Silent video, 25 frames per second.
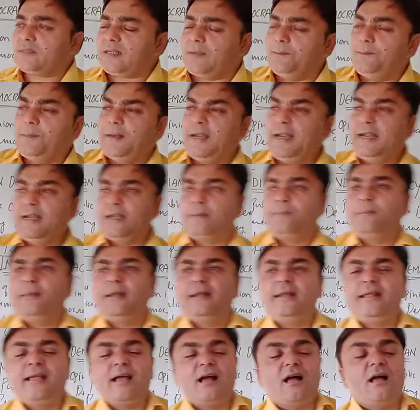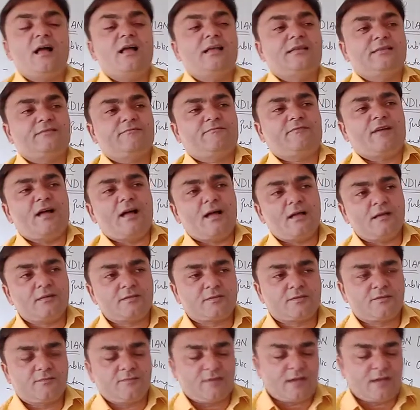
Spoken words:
print media has vast,